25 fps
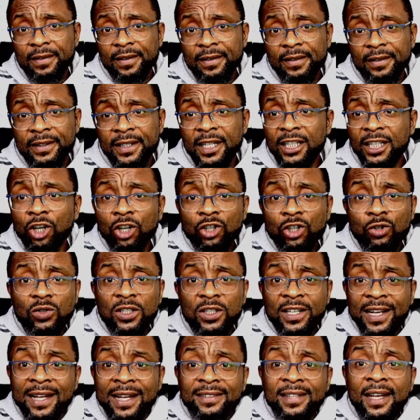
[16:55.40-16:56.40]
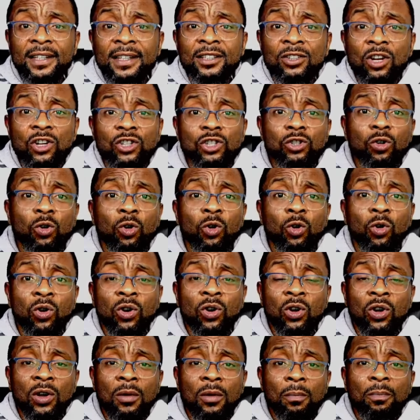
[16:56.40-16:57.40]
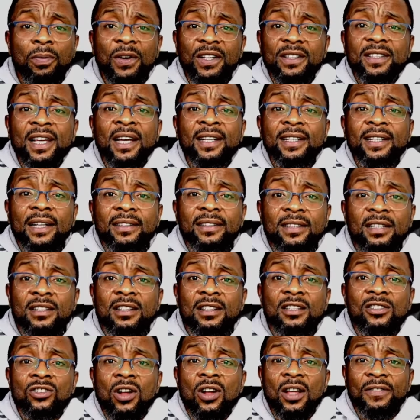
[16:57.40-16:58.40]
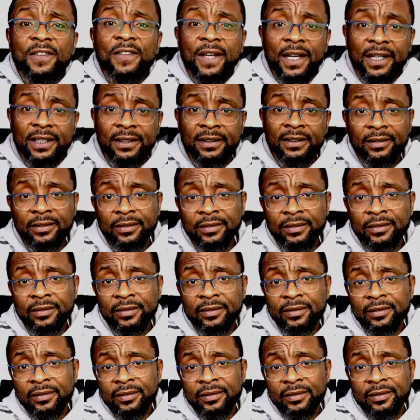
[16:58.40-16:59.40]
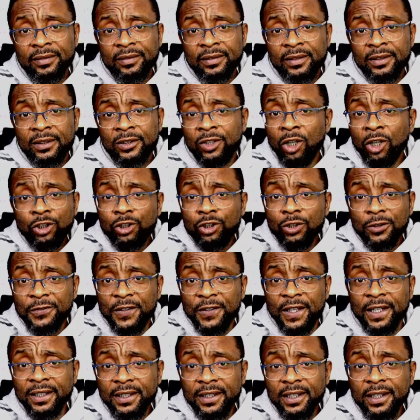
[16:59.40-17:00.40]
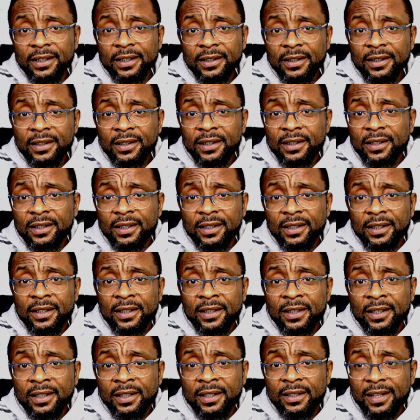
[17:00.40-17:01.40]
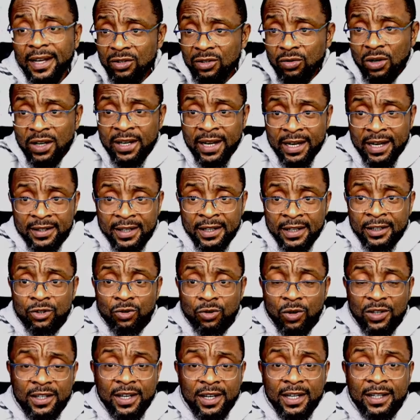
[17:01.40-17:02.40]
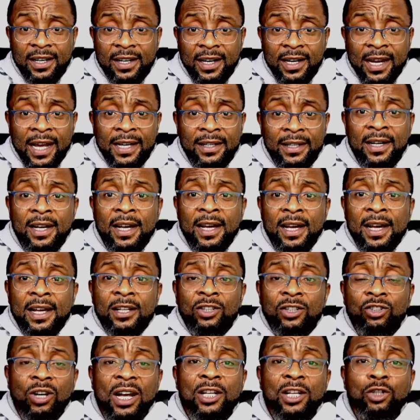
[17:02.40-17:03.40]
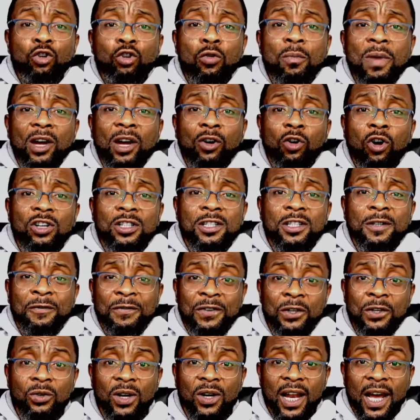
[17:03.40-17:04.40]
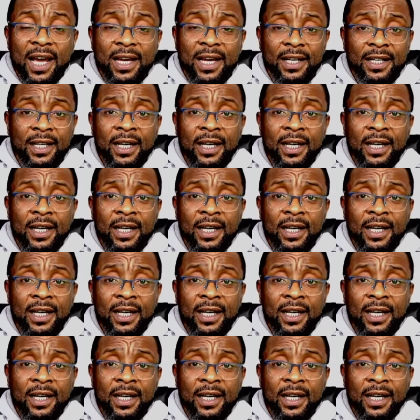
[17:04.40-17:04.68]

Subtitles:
They are telling us to pretend that it is nothing. Don't you think? That's what they are saying to us. They are like trying to make us feel like,